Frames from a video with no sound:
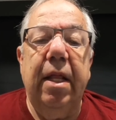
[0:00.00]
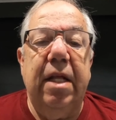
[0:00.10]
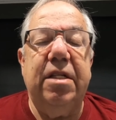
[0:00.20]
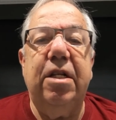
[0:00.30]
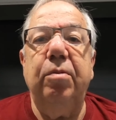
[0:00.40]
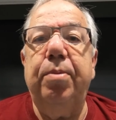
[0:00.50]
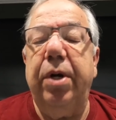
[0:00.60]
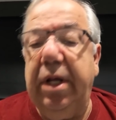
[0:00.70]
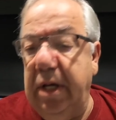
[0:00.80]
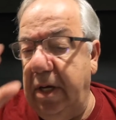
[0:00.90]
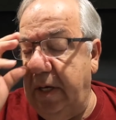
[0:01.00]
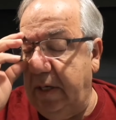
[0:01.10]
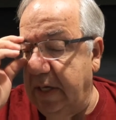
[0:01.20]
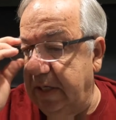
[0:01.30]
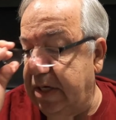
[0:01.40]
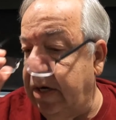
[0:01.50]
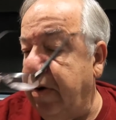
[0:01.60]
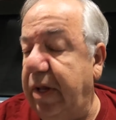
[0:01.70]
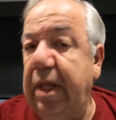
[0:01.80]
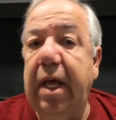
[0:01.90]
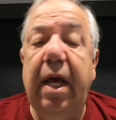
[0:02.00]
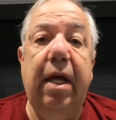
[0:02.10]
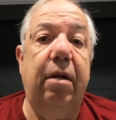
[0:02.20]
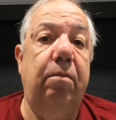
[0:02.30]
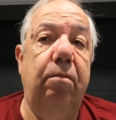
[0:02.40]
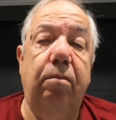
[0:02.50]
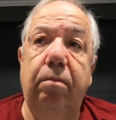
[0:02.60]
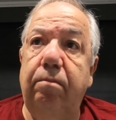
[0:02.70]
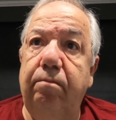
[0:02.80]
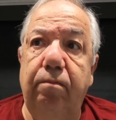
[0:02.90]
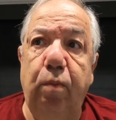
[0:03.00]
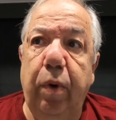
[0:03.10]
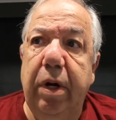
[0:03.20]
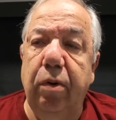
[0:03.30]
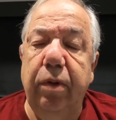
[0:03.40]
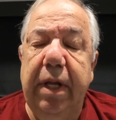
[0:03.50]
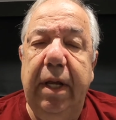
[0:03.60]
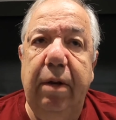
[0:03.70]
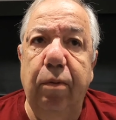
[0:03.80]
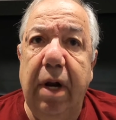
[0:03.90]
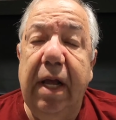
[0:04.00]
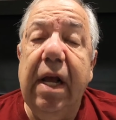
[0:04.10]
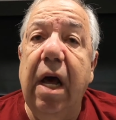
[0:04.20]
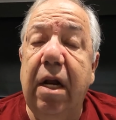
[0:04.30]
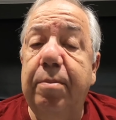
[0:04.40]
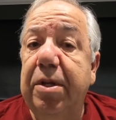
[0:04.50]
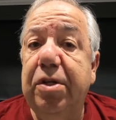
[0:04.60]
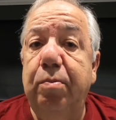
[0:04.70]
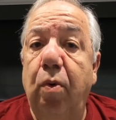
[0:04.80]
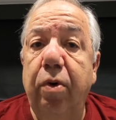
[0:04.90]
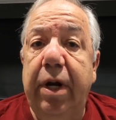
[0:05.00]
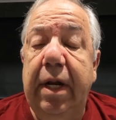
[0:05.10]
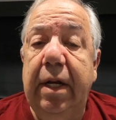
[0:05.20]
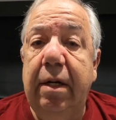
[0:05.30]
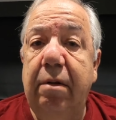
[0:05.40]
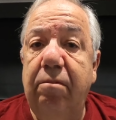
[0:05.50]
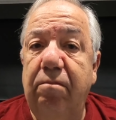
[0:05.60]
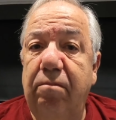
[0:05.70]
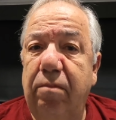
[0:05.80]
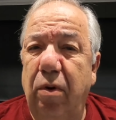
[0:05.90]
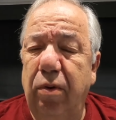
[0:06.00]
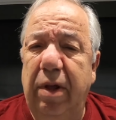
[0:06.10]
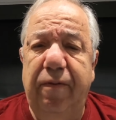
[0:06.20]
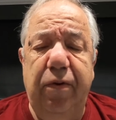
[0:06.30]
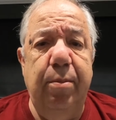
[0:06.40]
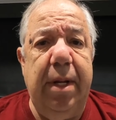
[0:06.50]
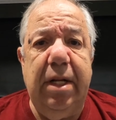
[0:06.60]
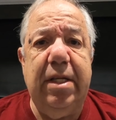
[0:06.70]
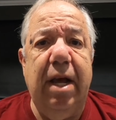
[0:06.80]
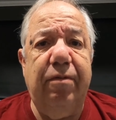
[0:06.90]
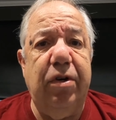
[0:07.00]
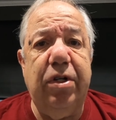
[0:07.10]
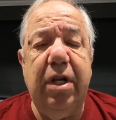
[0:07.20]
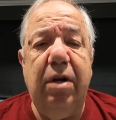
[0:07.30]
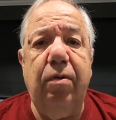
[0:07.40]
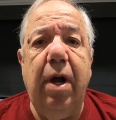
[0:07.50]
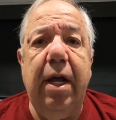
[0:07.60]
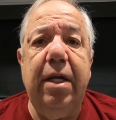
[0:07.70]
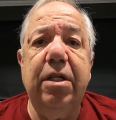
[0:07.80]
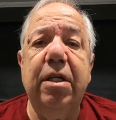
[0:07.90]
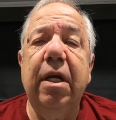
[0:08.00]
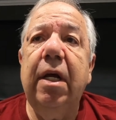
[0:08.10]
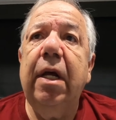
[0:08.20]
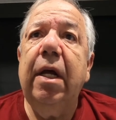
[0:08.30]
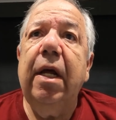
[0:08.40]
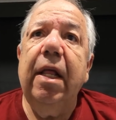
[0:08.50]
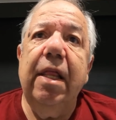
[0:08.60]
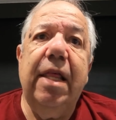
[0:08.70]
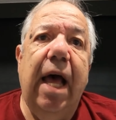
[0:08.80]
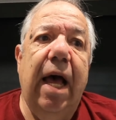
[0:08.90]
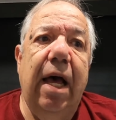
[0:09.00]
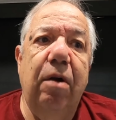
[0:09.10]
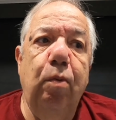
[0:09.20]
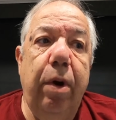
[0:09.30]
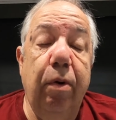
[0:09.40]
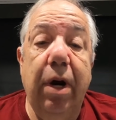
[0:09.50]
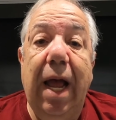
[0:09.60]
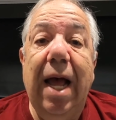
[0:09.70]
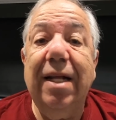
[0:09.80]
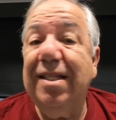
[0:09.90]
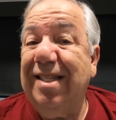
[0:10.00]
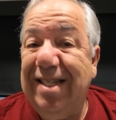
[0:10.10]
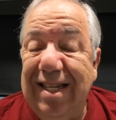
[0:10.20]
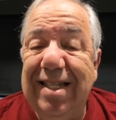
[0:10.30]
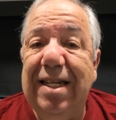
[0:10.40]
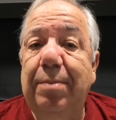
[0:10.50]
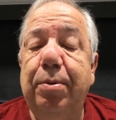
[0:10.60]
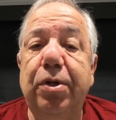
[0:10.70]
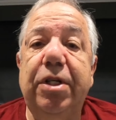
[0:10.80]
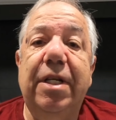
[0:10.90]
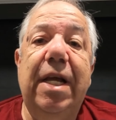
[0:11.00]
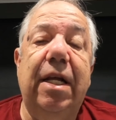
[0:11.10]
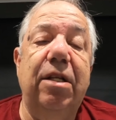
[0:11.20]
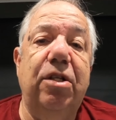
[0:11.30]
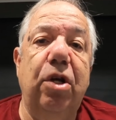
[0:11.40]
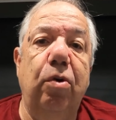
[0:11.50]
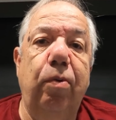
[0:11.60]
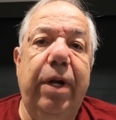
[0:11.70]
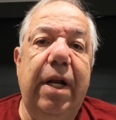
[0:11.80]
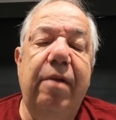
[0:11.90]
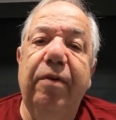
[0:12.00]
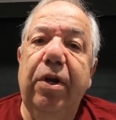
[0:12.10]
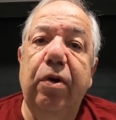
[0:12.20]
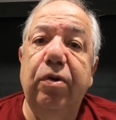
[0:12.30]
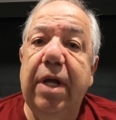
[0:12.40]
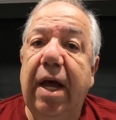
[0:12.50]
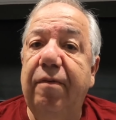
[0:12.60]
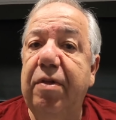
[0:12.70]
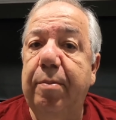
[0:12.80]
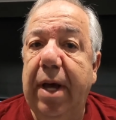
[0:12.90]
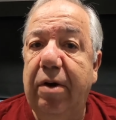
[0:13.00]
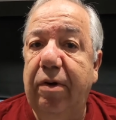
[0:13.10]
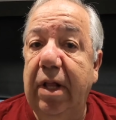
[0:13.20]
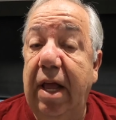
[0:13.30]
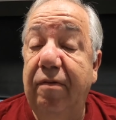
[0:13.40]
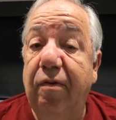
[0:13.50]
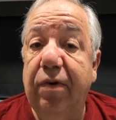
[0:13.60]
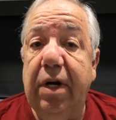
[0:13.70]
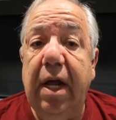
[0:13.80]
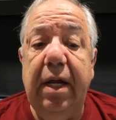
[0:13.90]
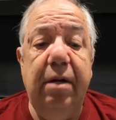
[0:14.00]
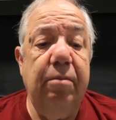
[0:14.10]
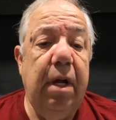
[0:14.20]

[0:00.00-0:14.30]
That's still pretty good, considering that we only, when I got up this morning, only a few minutes after sunrise, that we were at 60%, so we didn't even use half the battery life overnight.